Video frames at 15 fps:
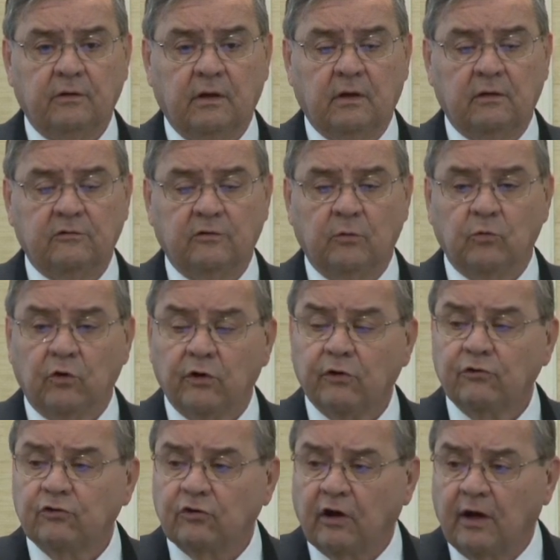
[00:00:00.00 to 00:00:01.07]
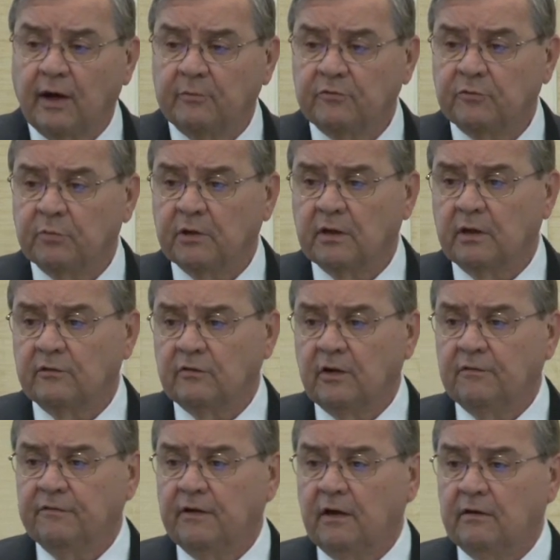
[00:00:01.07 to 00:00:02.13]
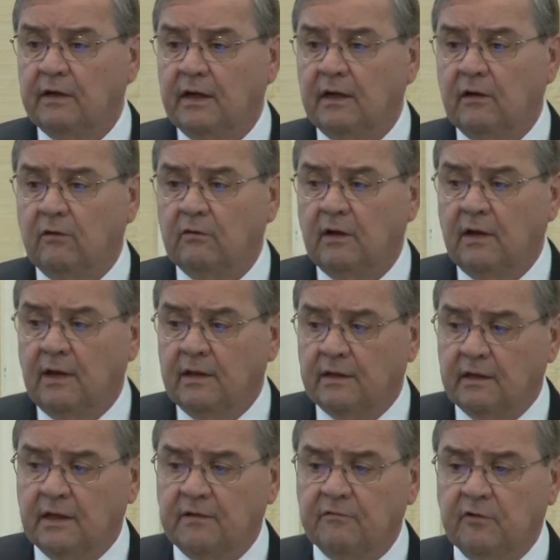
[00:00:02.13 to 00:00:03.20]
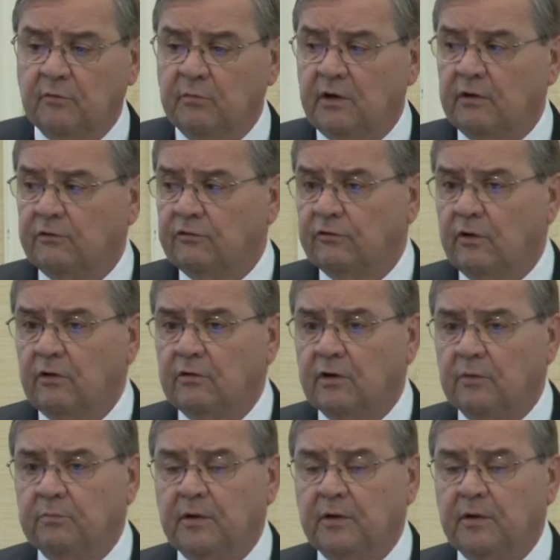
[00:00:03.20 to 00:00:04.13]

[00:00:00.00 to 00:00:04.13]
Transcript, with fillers: uh, some workshops because he found out that even in Minnesota,